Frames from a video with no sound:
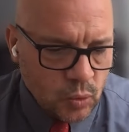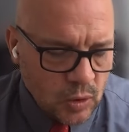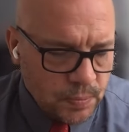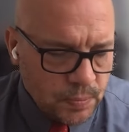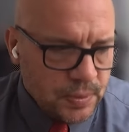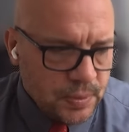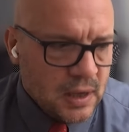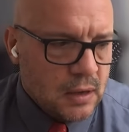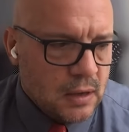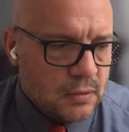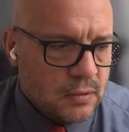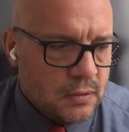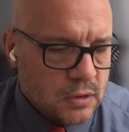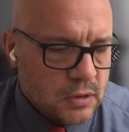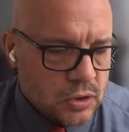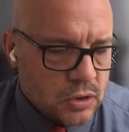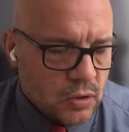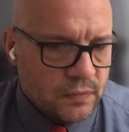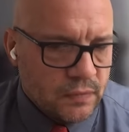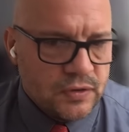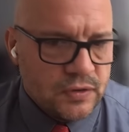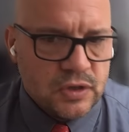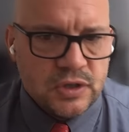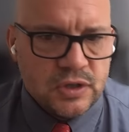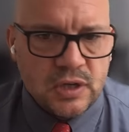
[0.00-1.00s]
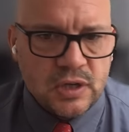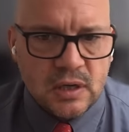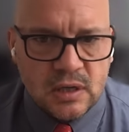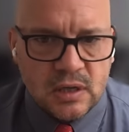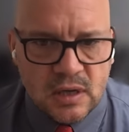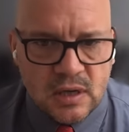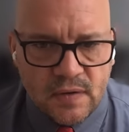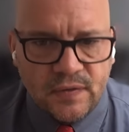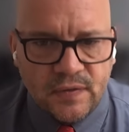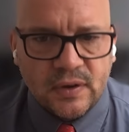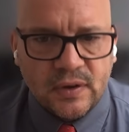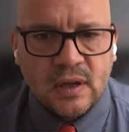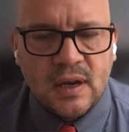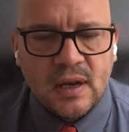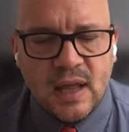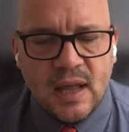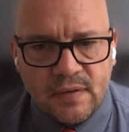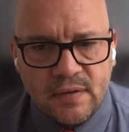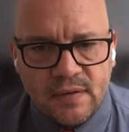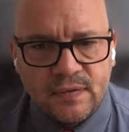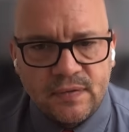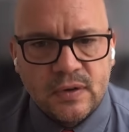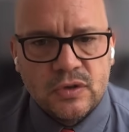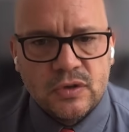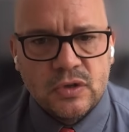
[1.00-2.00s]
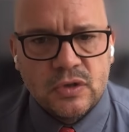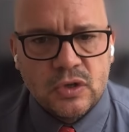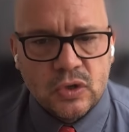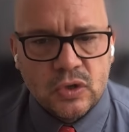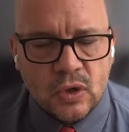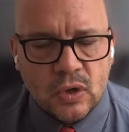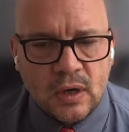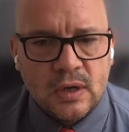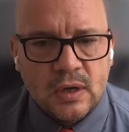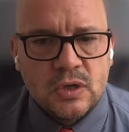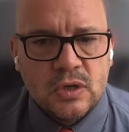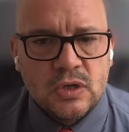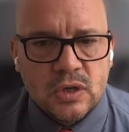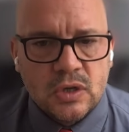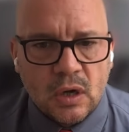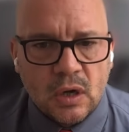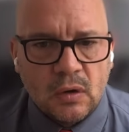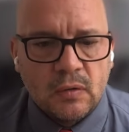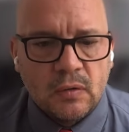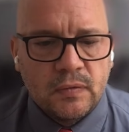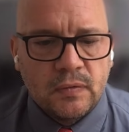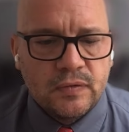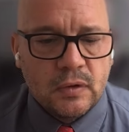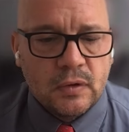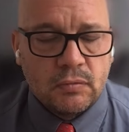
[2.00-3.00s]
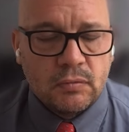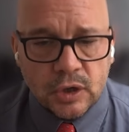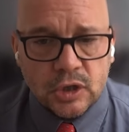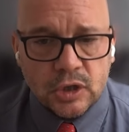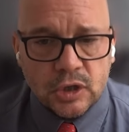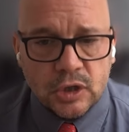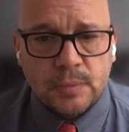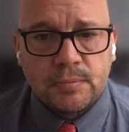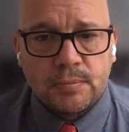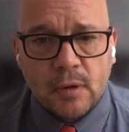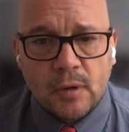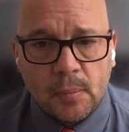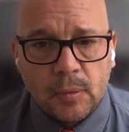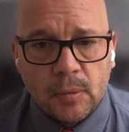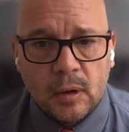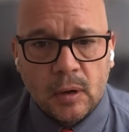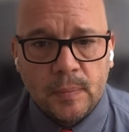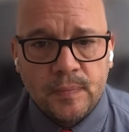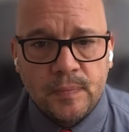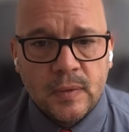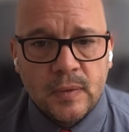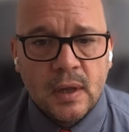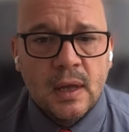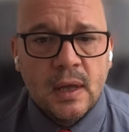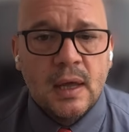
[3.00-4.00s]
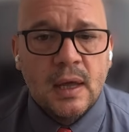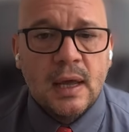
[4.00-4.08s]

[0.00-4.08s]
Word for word: it would be to sort of significant efforts to try and solve the Russia problem